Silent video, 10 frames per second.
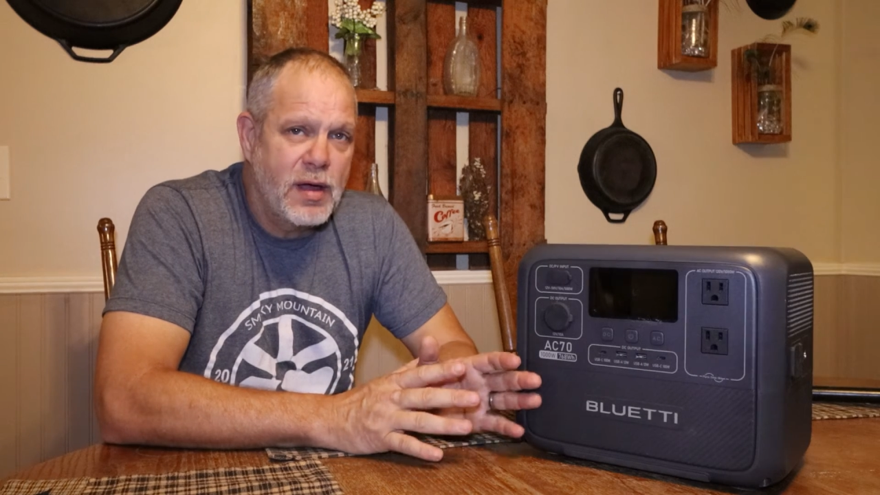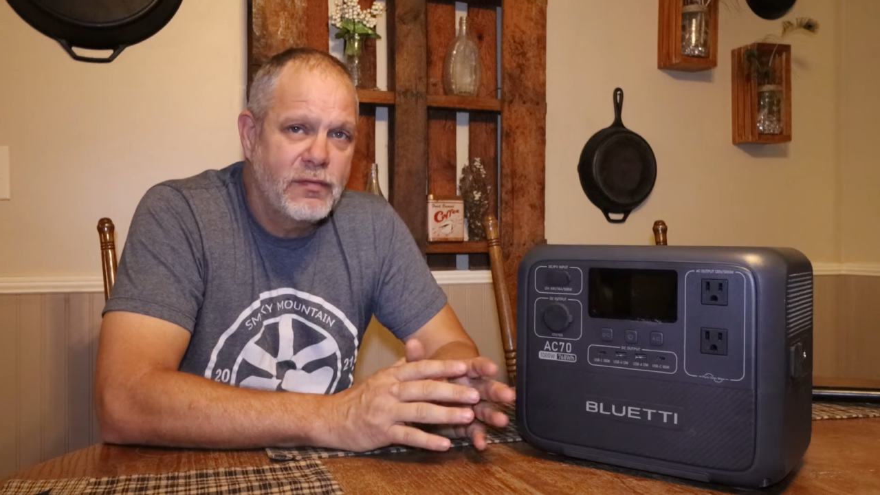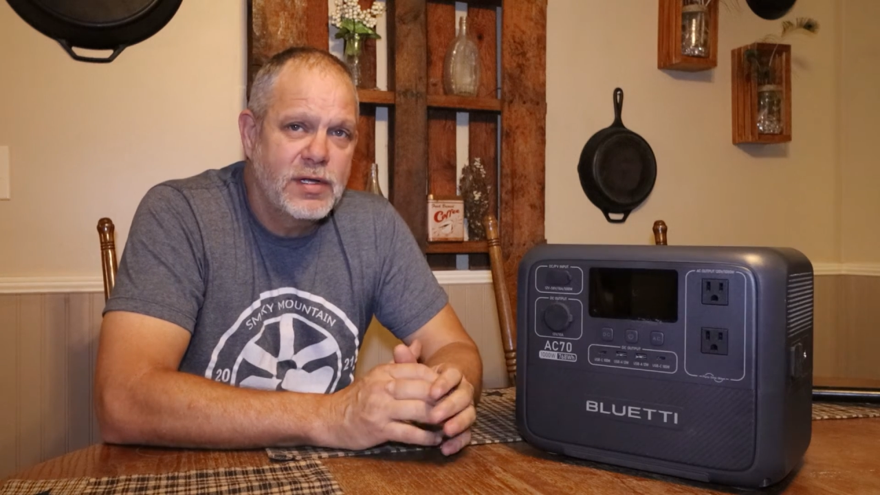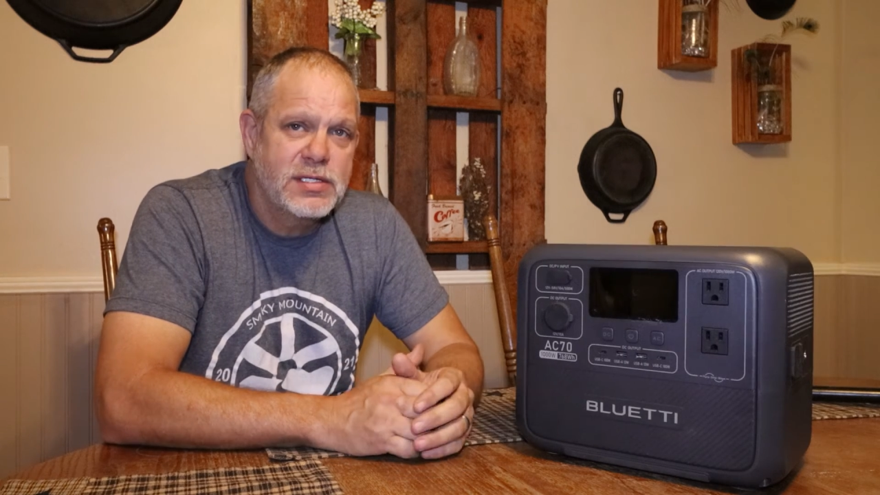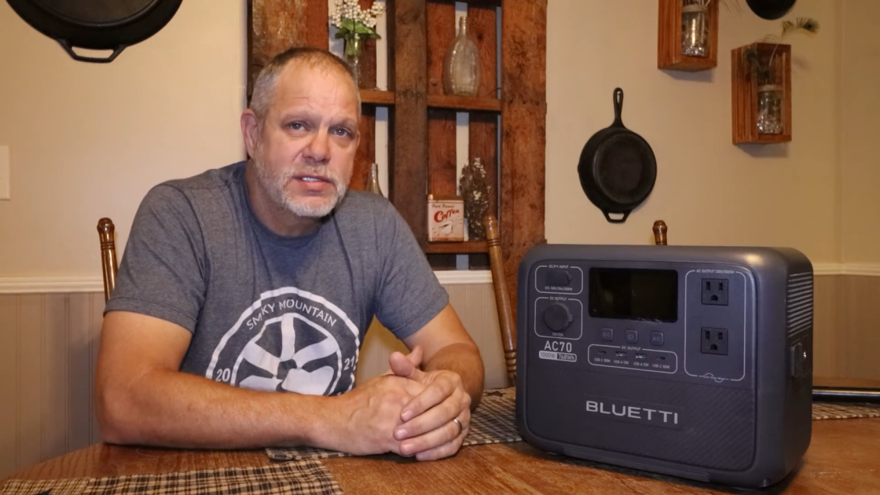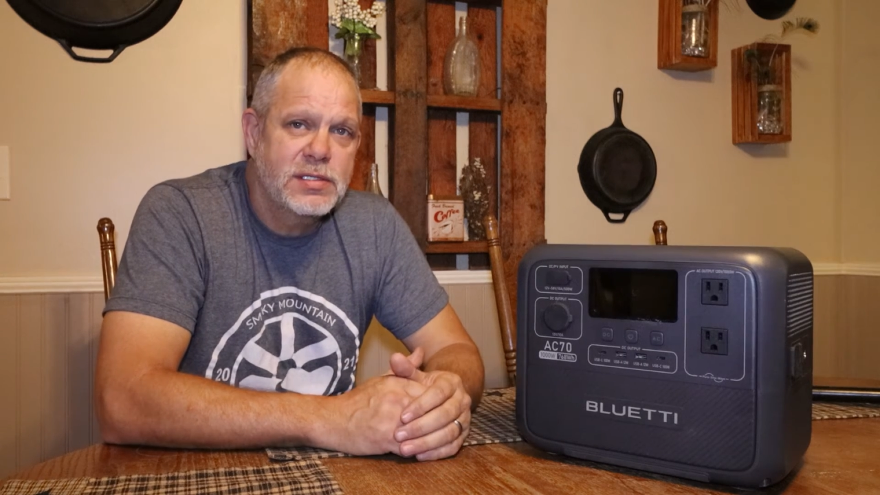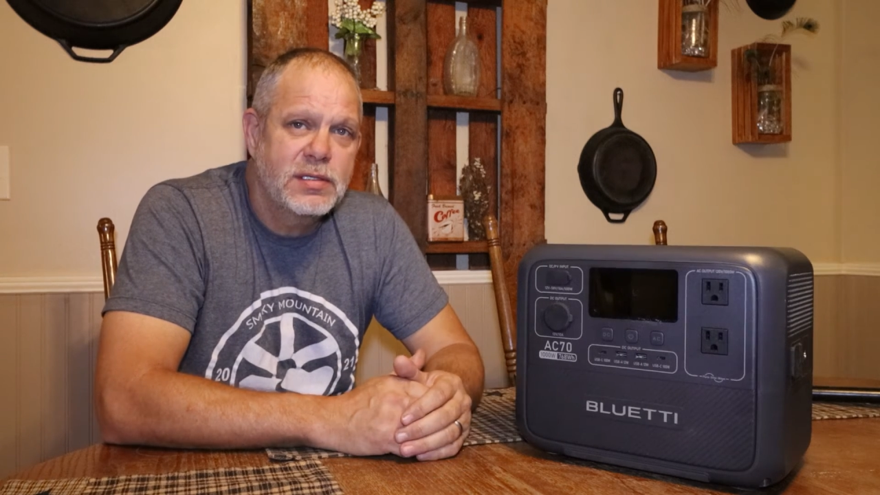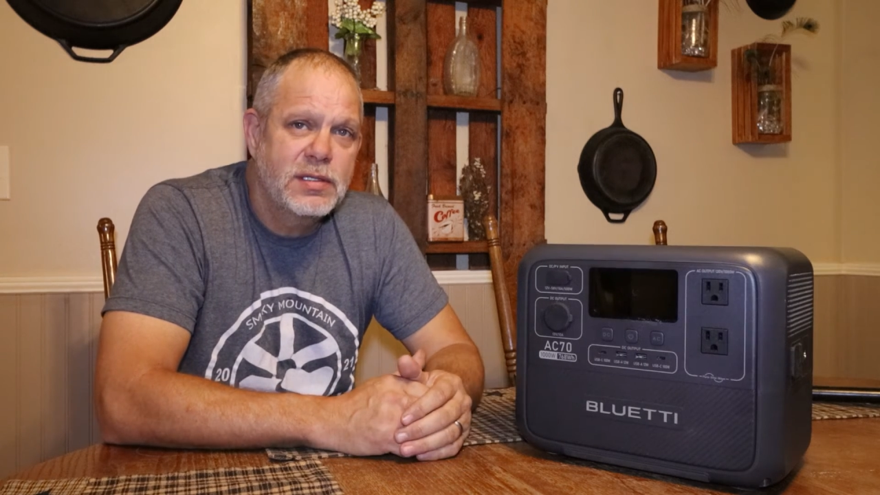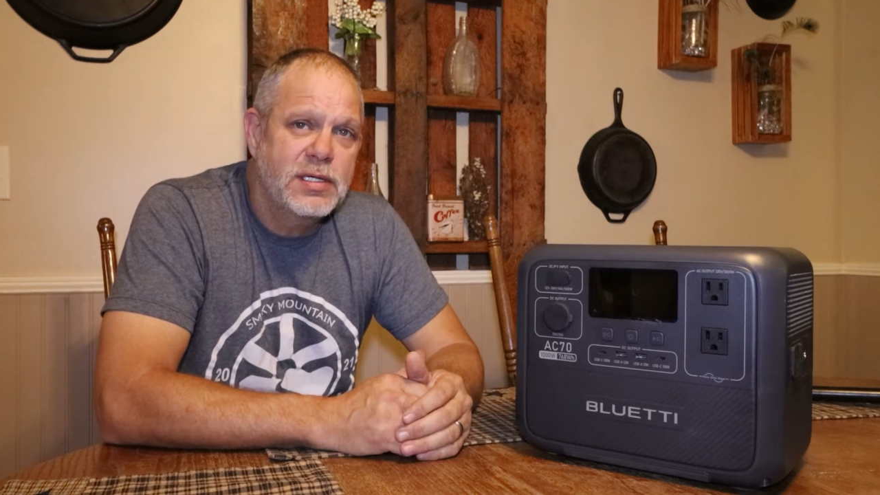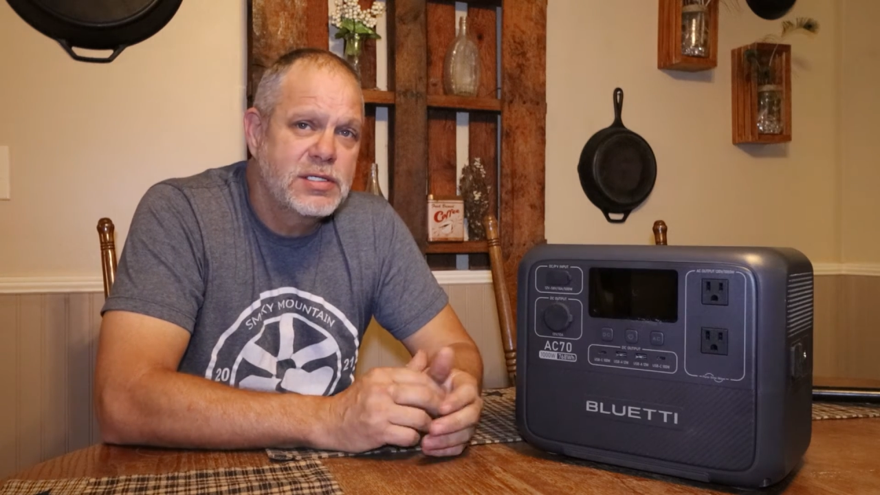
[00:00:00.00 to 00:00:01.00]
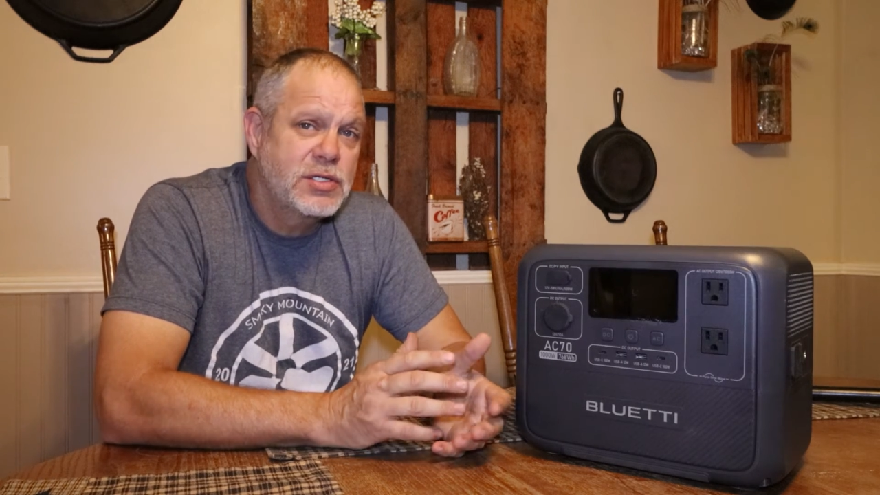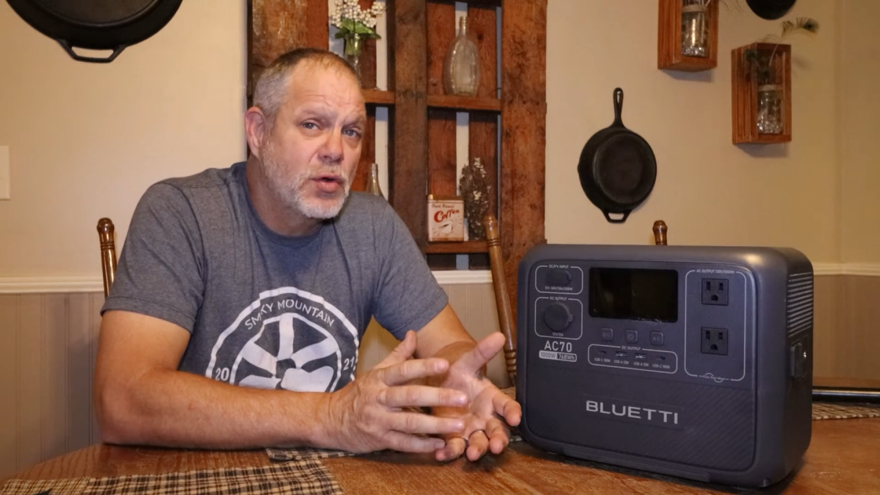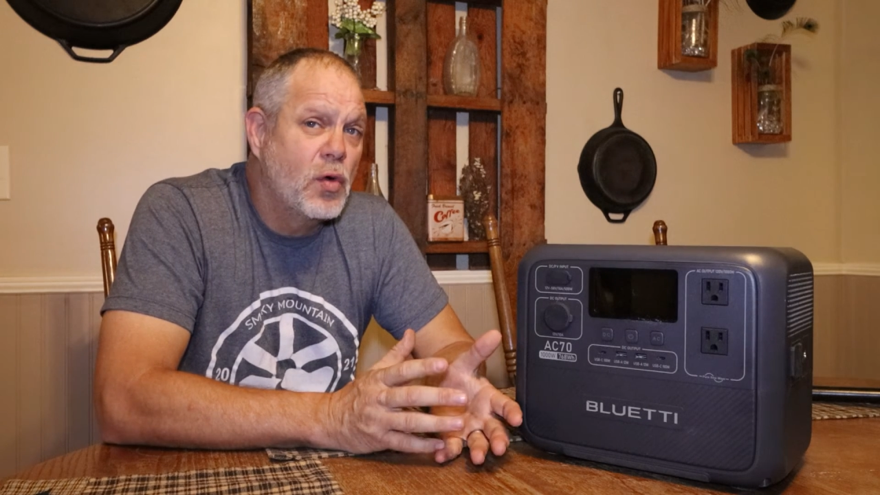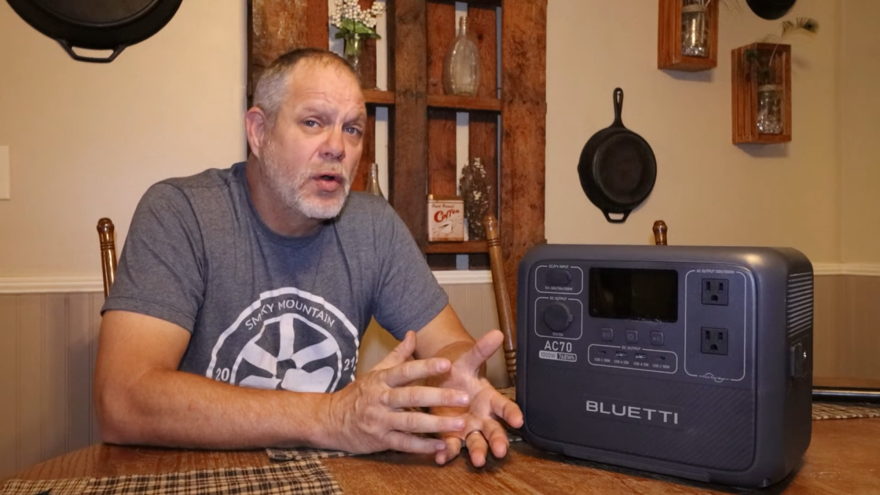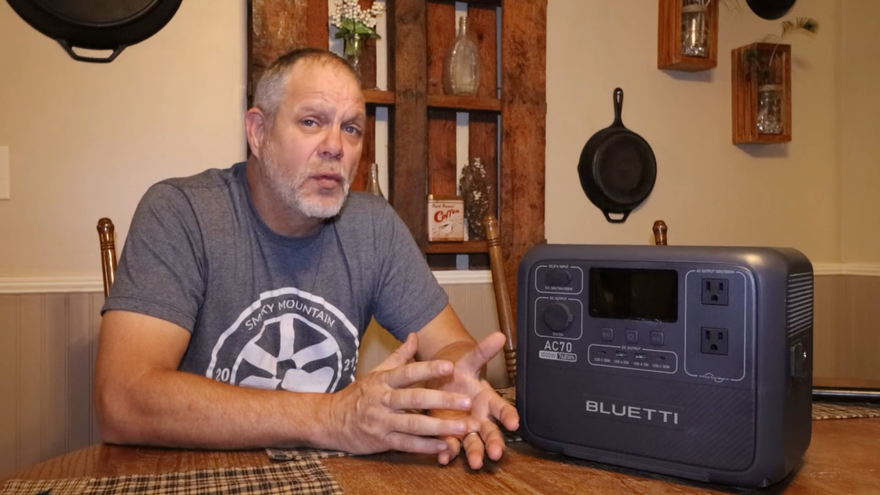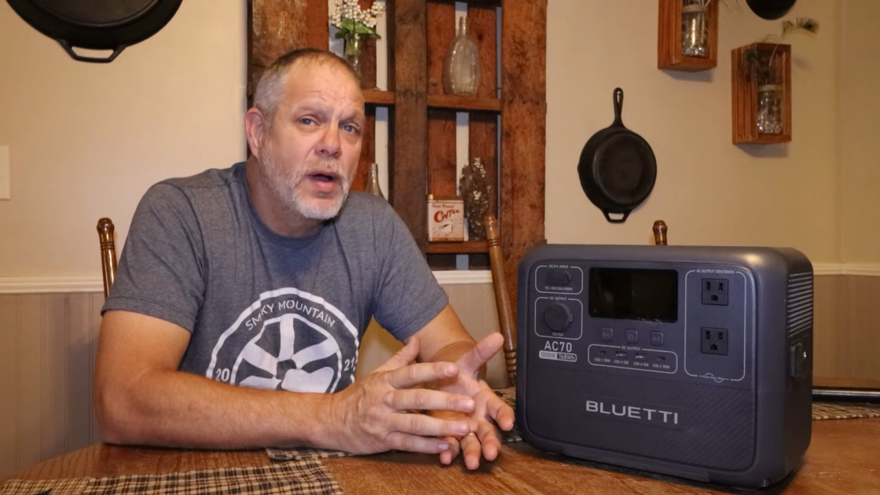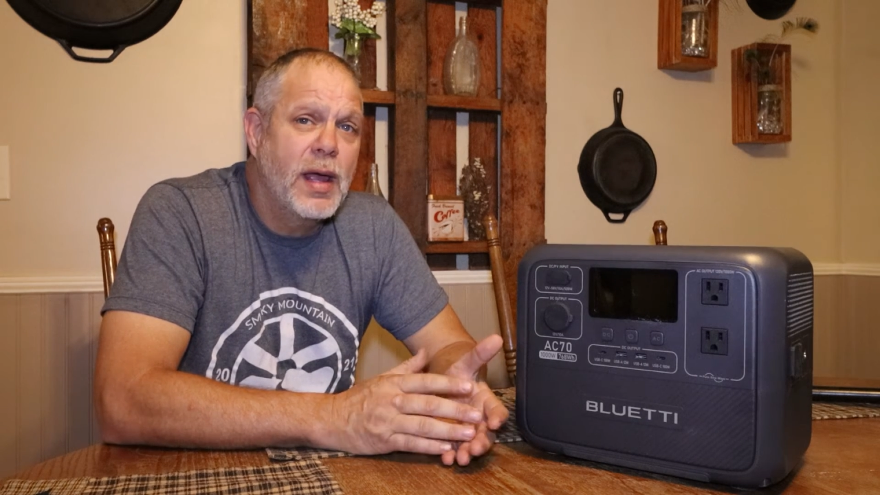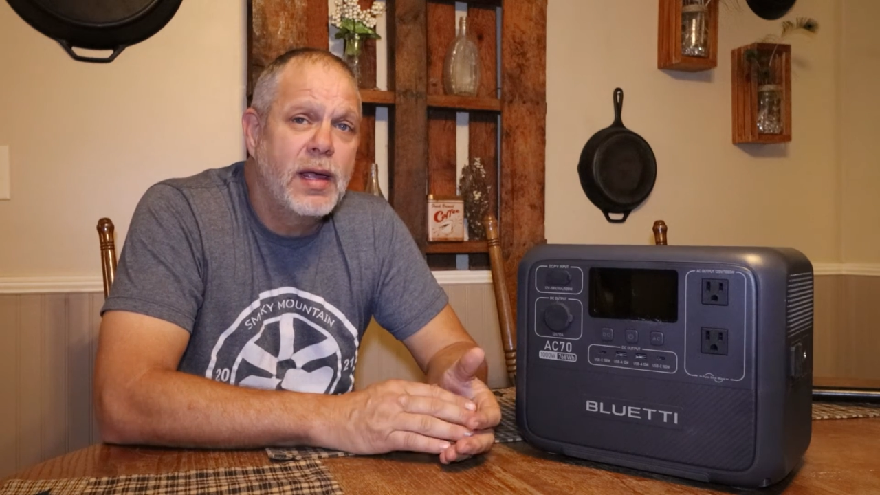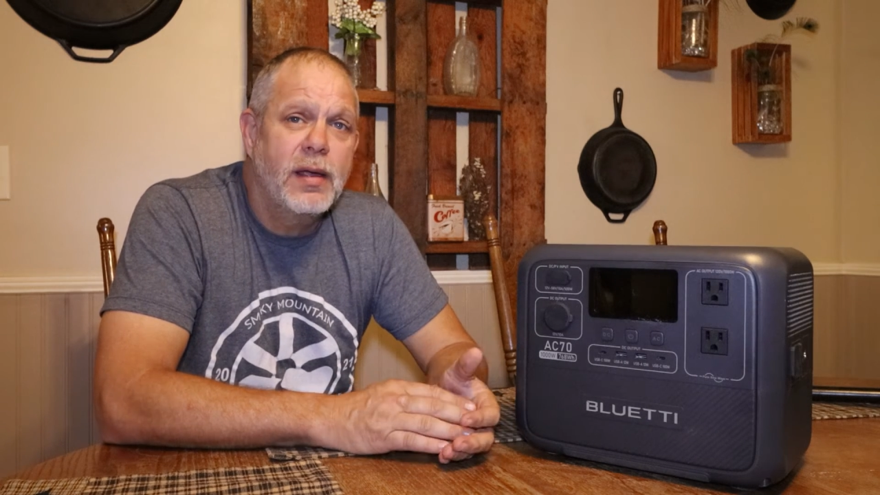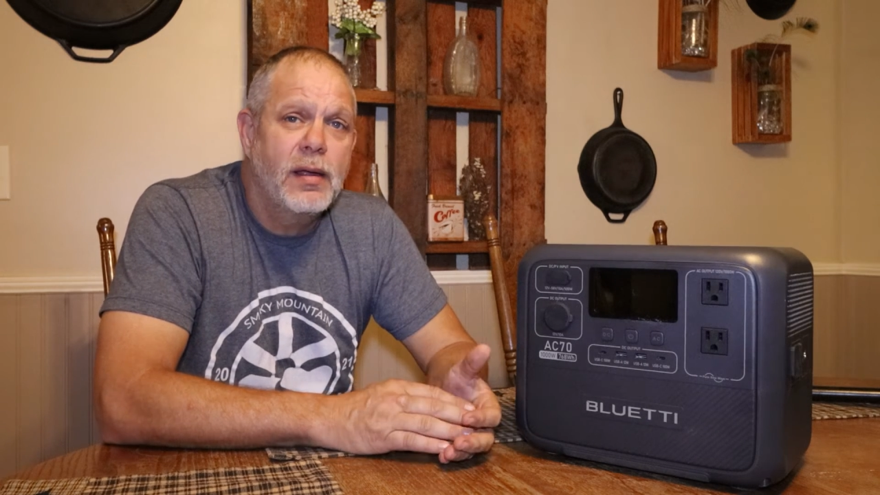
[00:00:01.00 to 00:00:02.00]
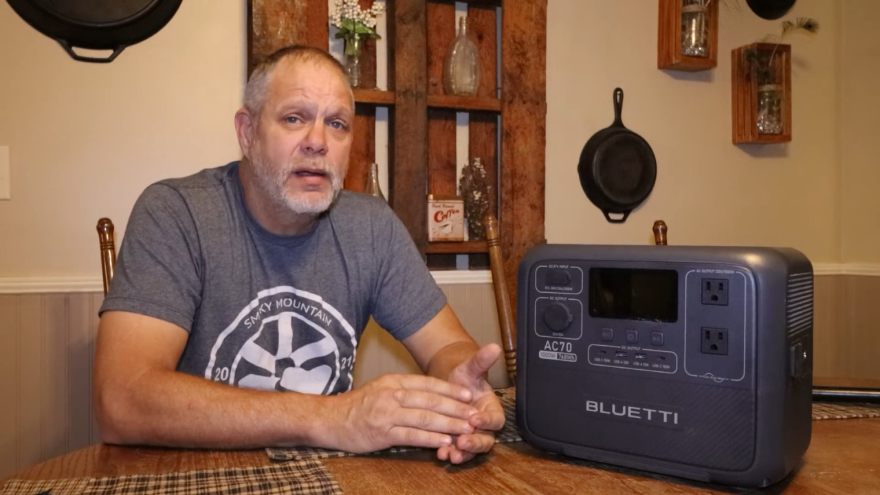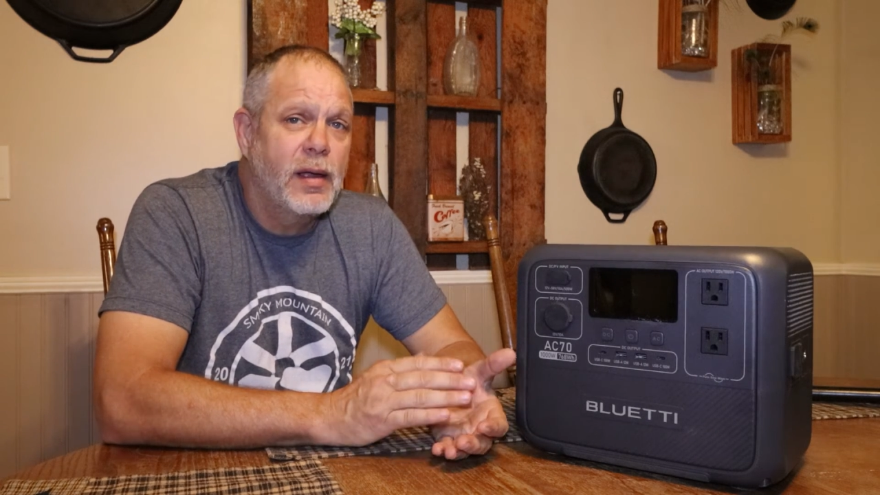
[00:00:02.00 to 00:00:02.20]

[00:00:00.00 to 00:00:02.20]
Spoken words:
have this stored away